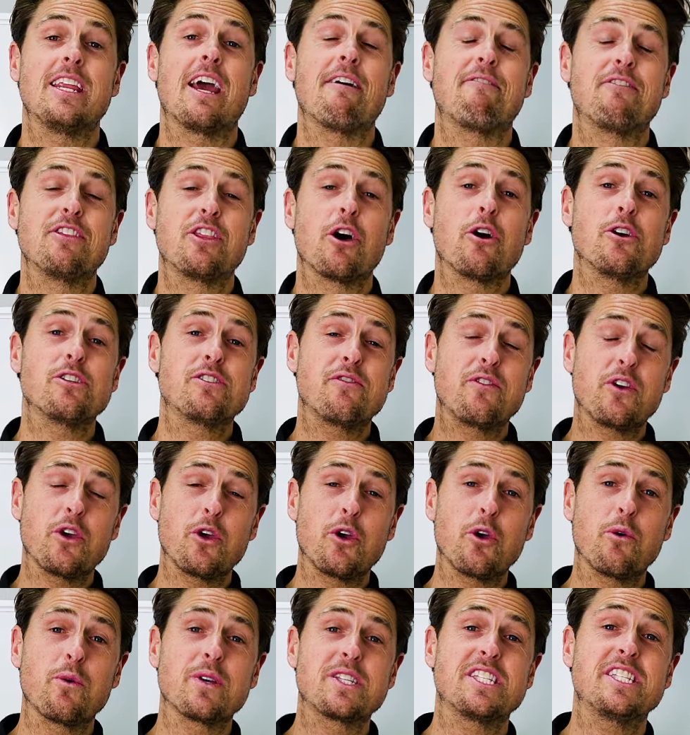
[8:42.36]
Now, for those of you
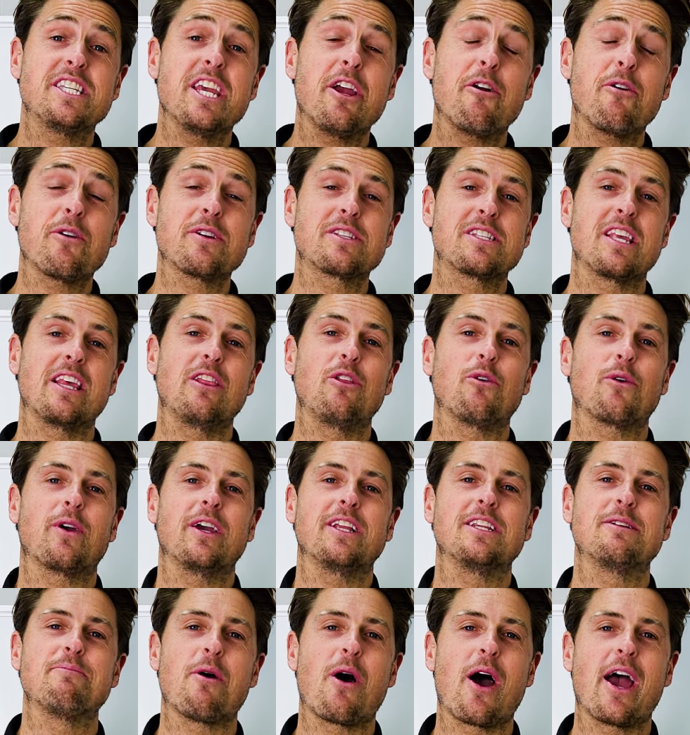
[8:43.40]
who are seriously
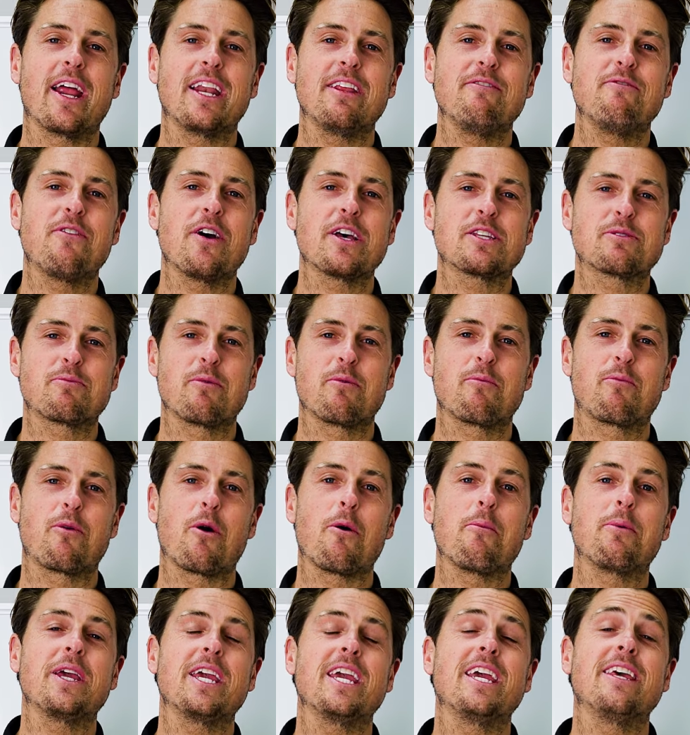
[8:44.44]
looking to buy an investment
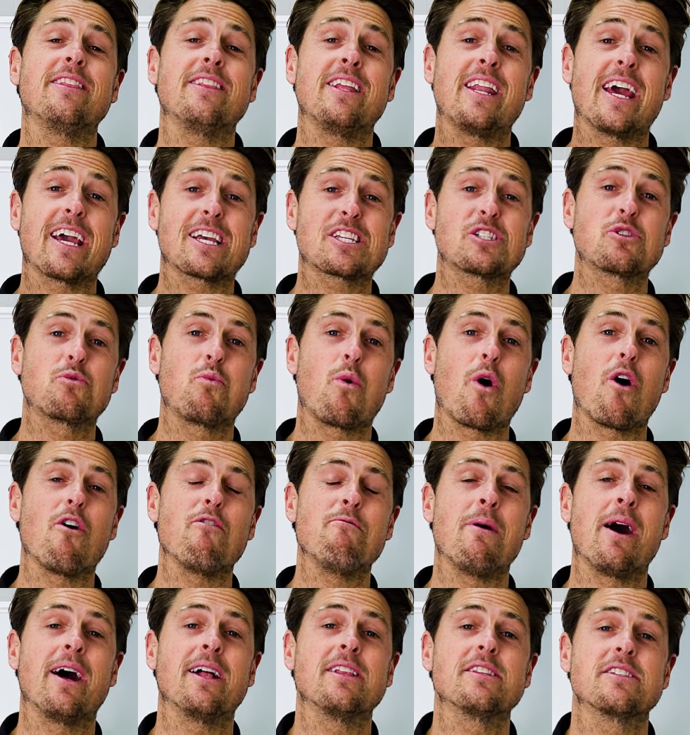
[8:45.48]
property in the next
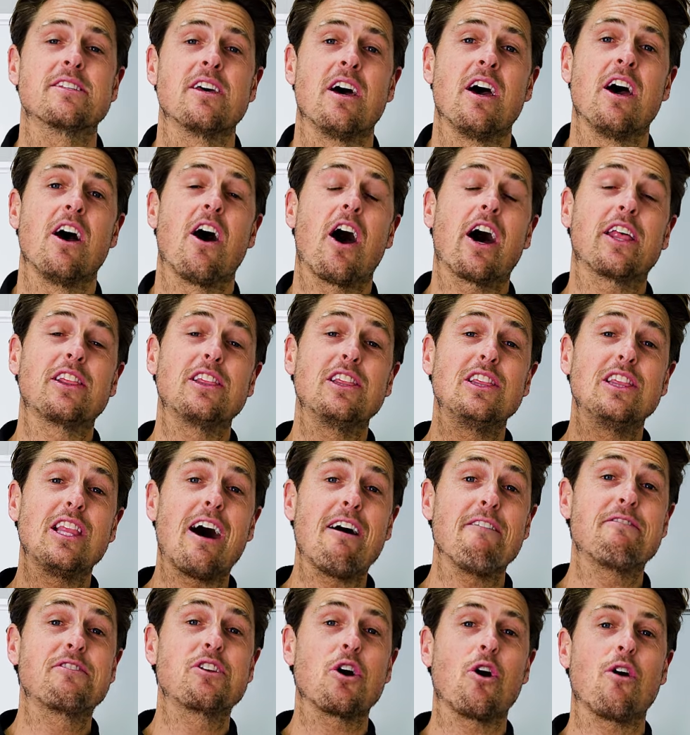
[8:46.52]
12 months, I'd
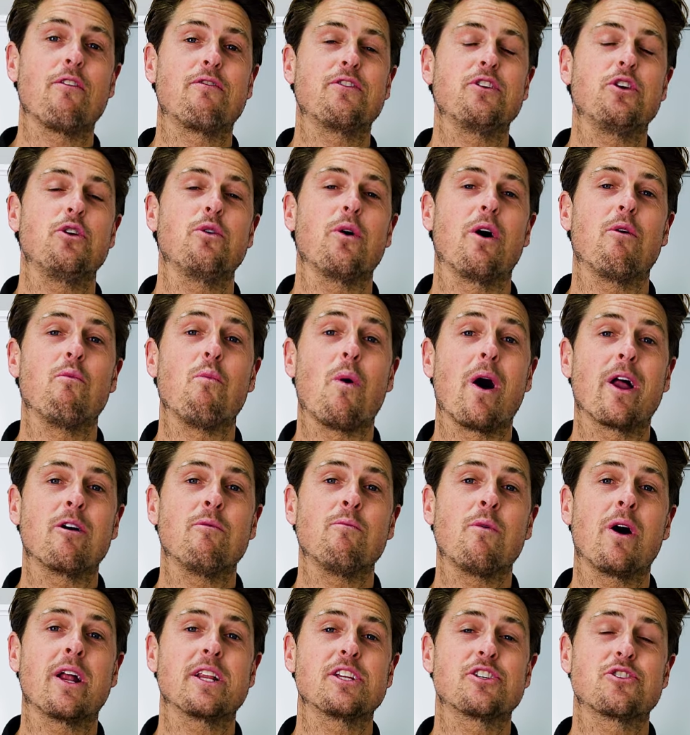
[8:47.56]
love to offer you a
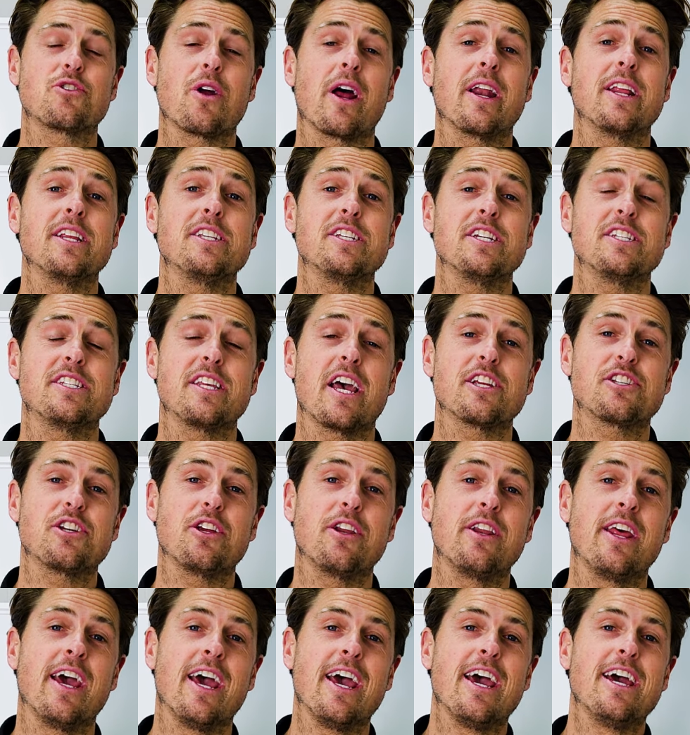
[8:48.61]
one-on-one strategy
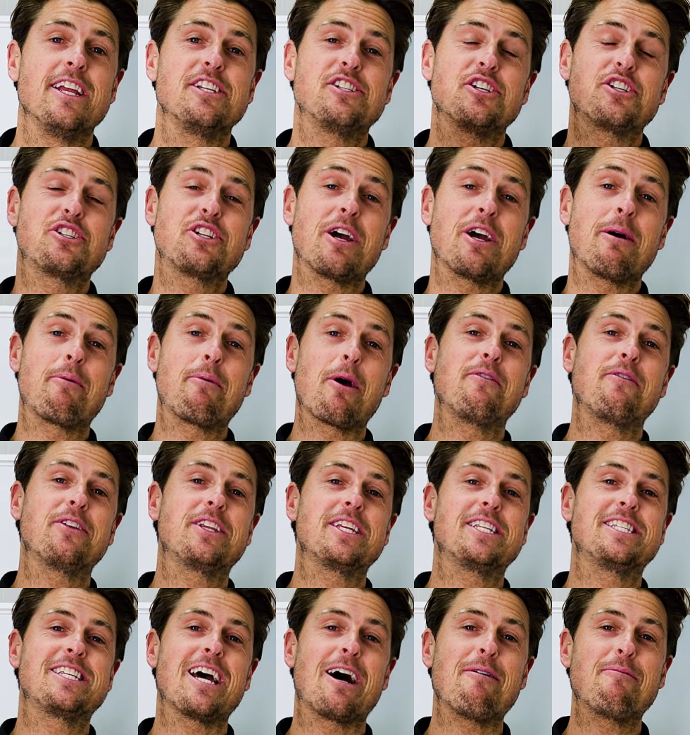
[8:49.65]
session. Just jump over
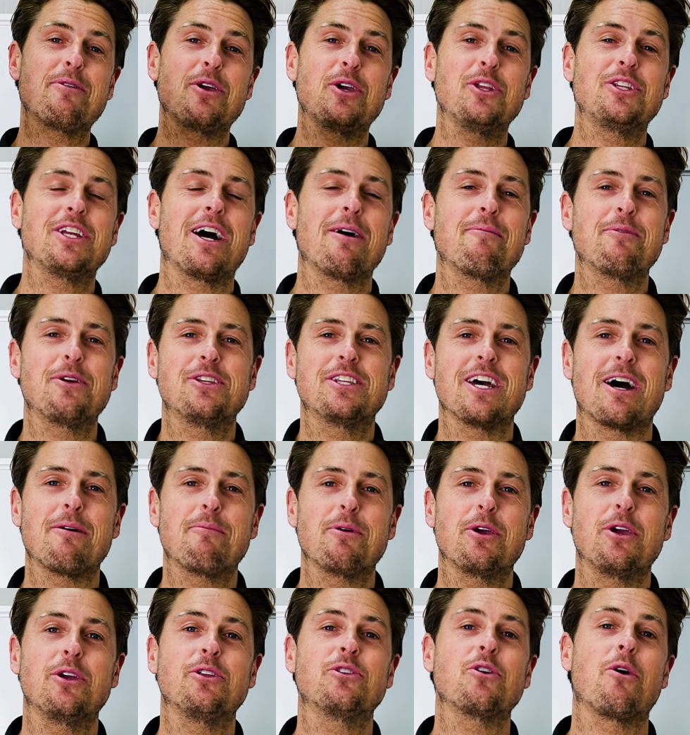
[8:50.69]
to
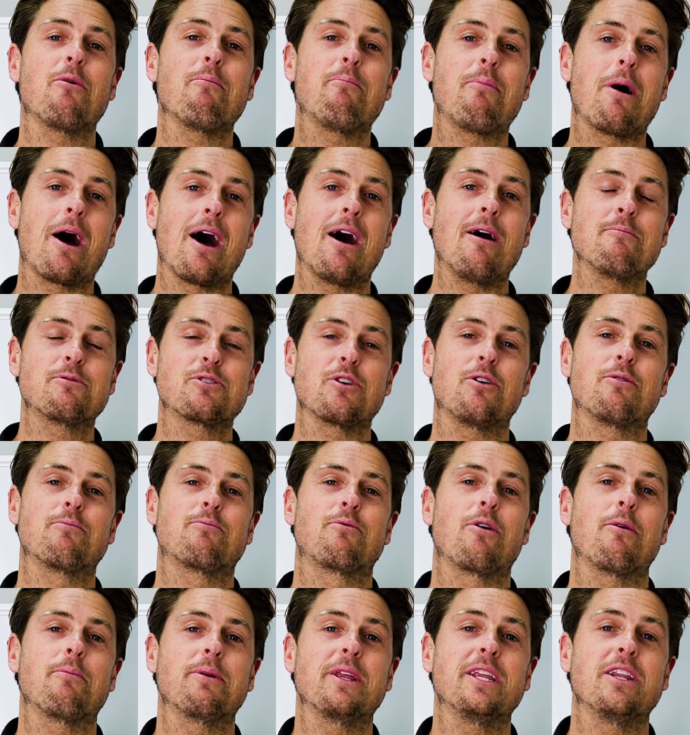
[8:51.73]

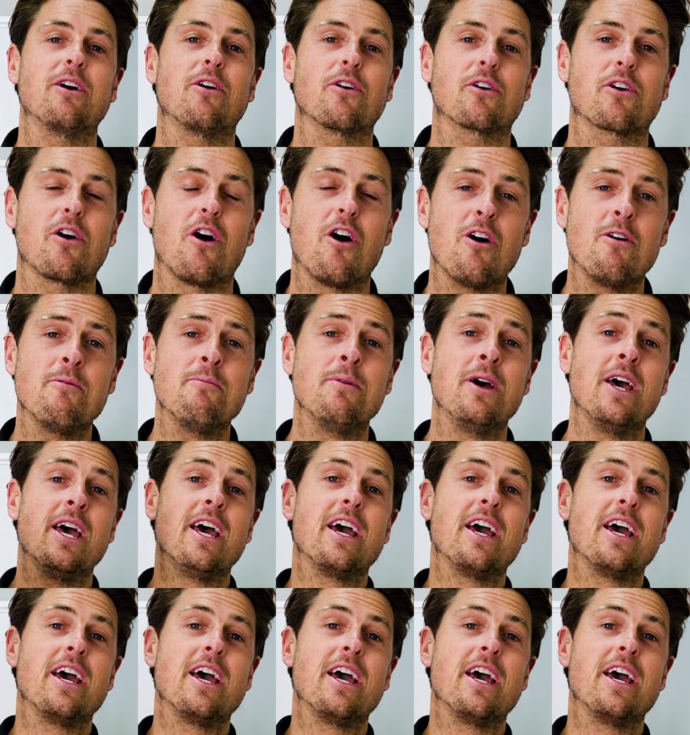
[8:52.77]
www.pumpedonproperty.com,